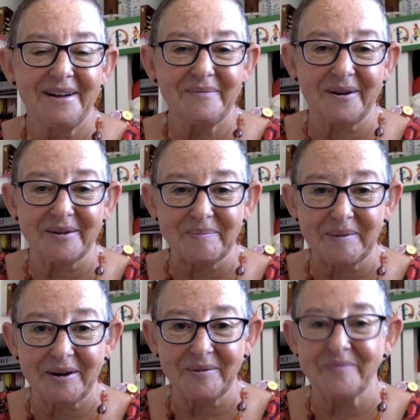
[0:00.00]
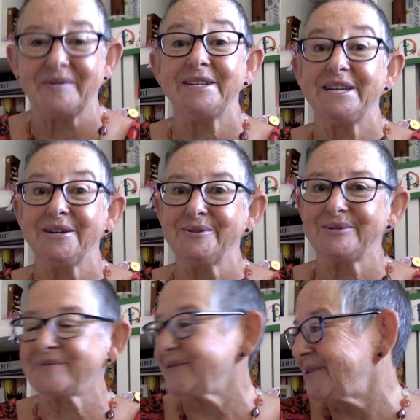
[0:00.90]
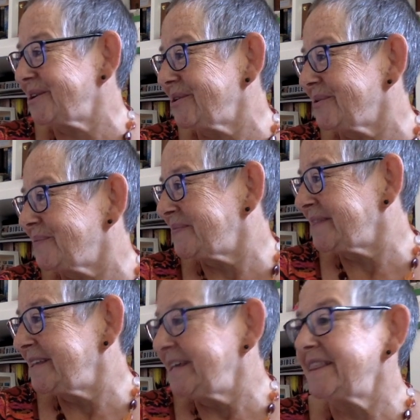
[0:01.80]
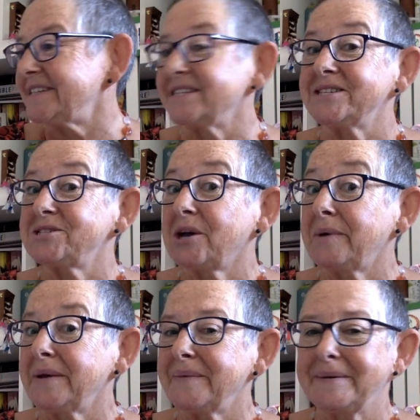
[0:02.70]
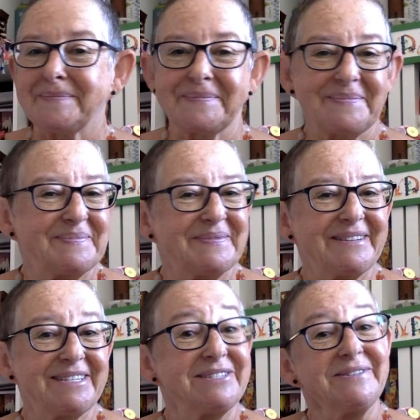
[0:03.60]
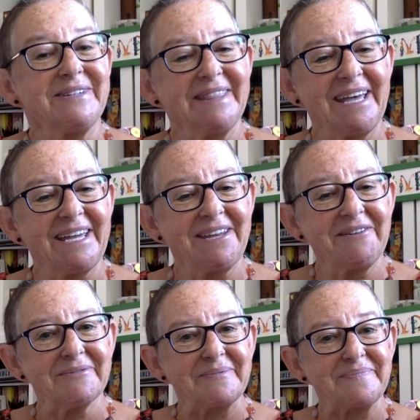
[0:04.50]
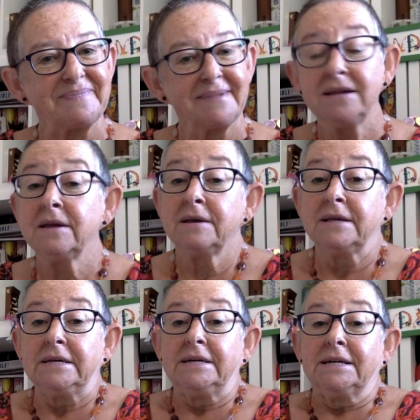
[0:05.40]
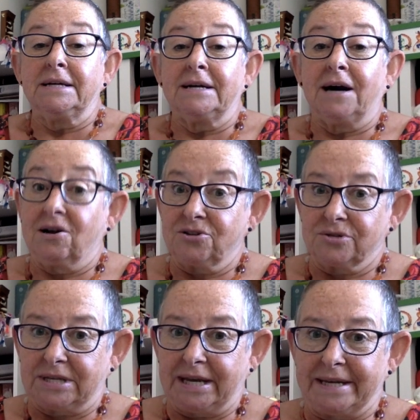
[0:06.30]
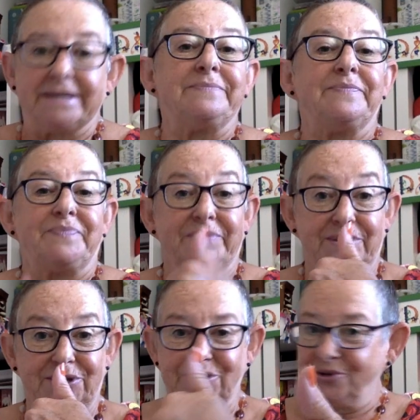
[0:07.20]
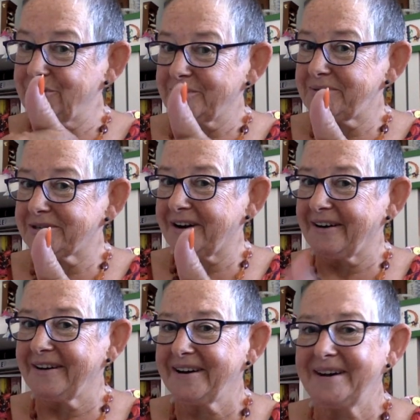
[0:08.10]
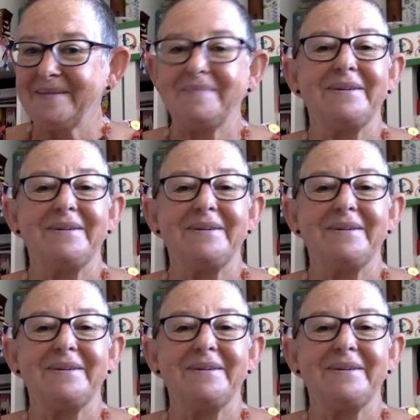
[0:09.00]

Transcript: one of my videos for you. This is a sewing one. So on that note, I shall say, do subscribe,